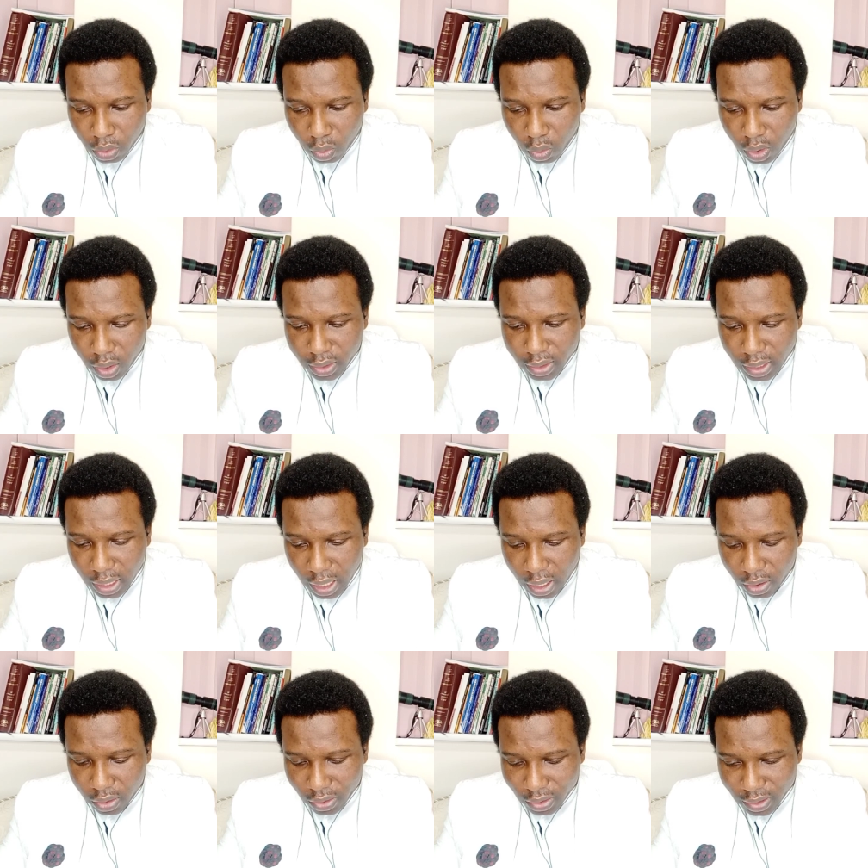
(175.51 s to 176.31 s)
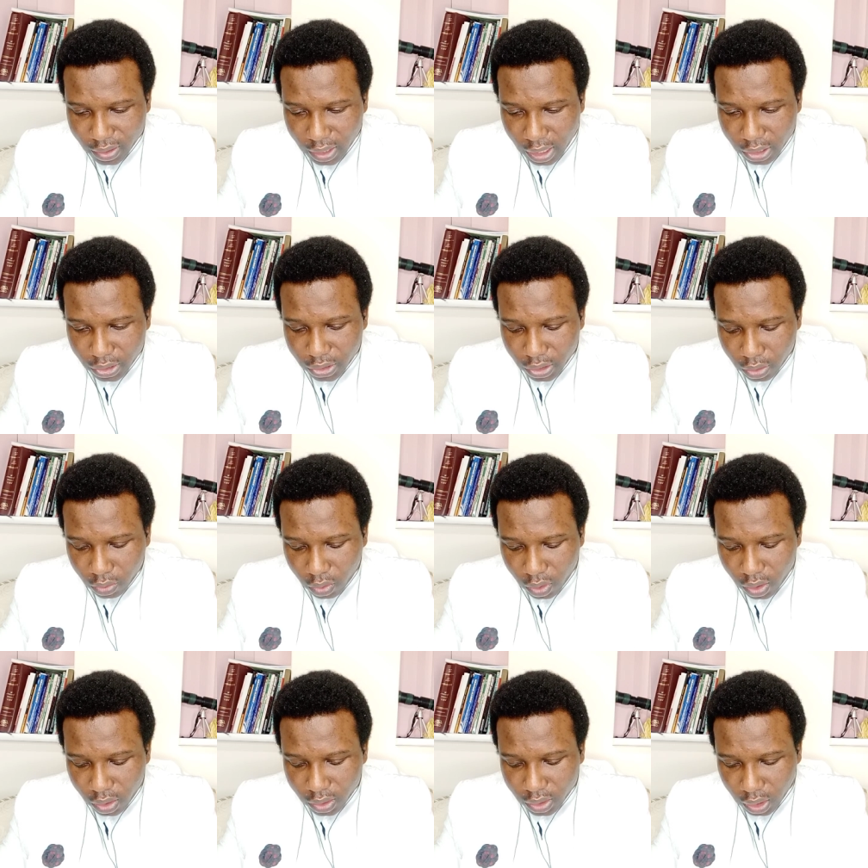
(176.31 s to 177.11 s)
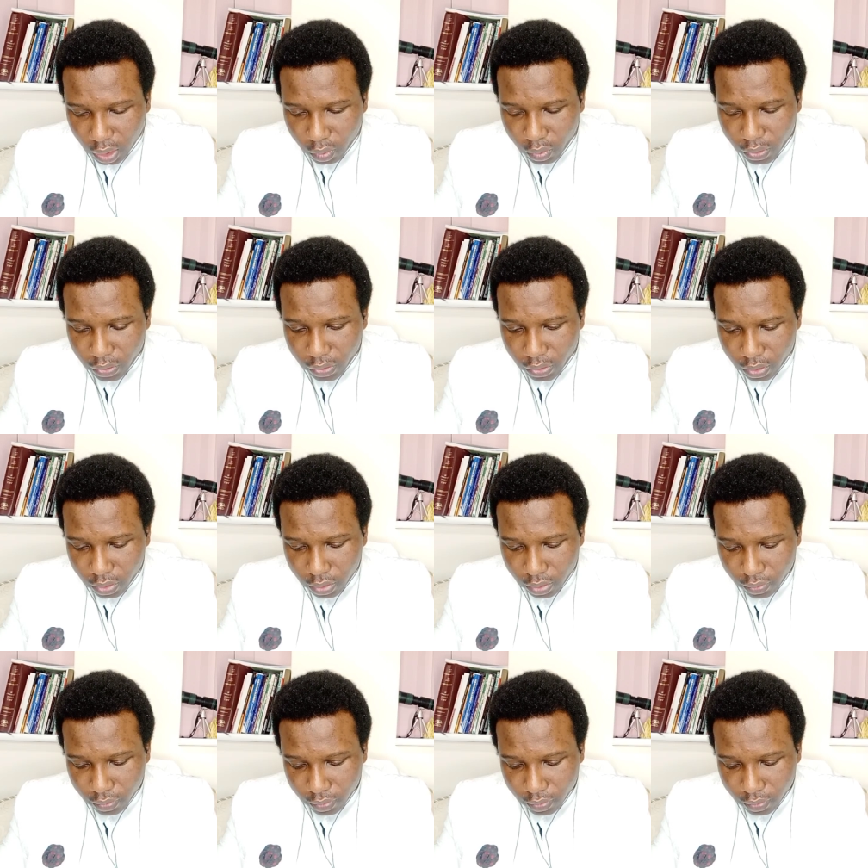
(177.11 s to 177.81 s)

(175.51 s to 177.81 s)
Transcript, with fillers: water or sachet water with you.